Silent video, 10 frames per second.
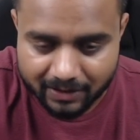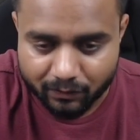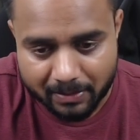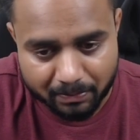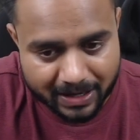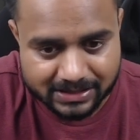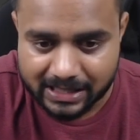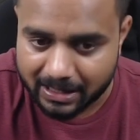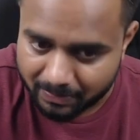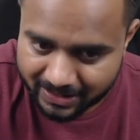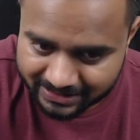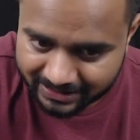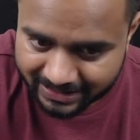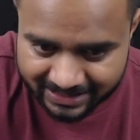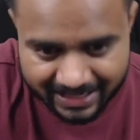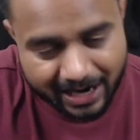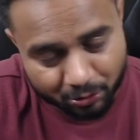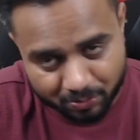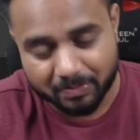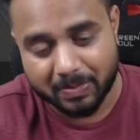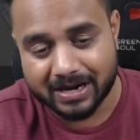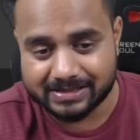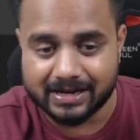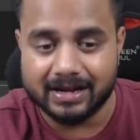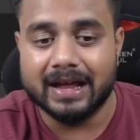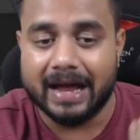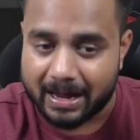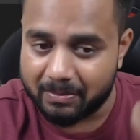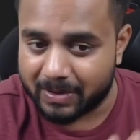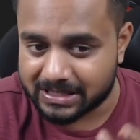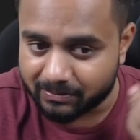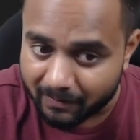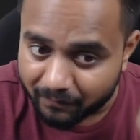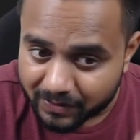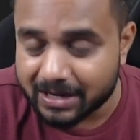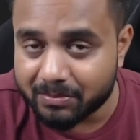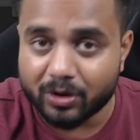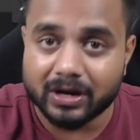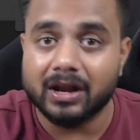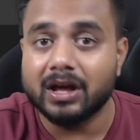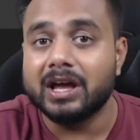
what I'm passing output parser, I'm passing my vision model,